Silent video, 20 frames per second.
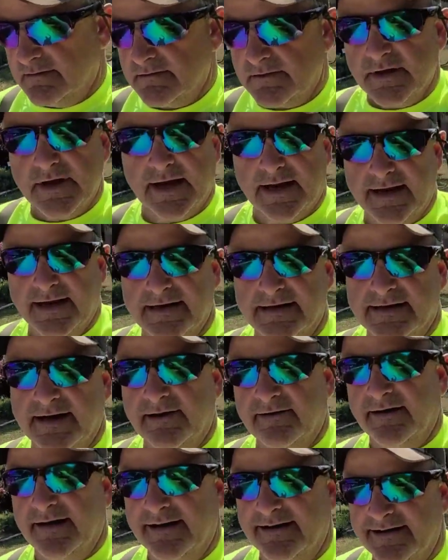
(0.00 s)
you got to get the
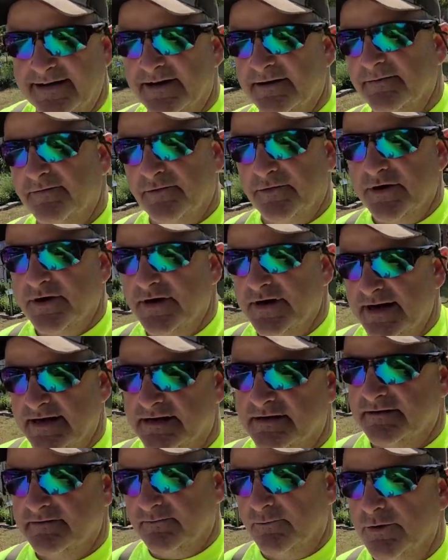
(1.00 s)
hell out of there before you get
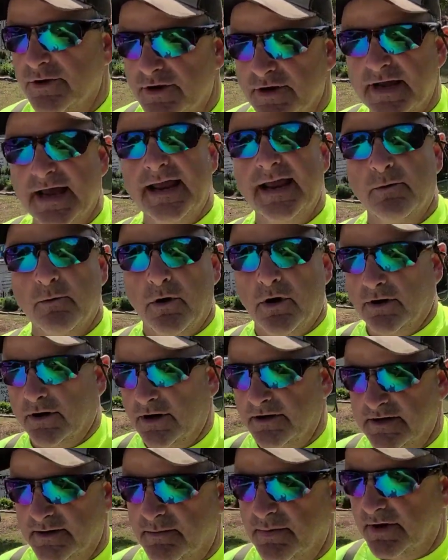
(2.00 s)
where you can't even walk
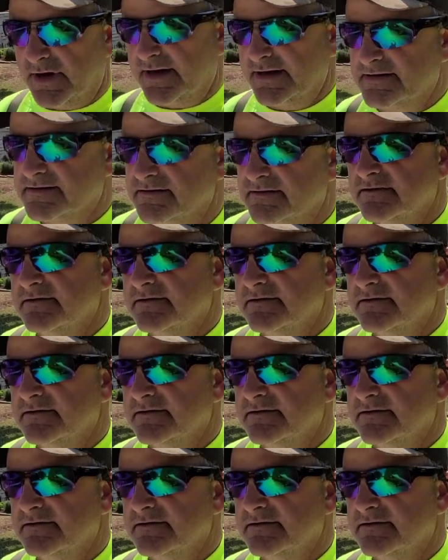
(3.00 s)
out the place.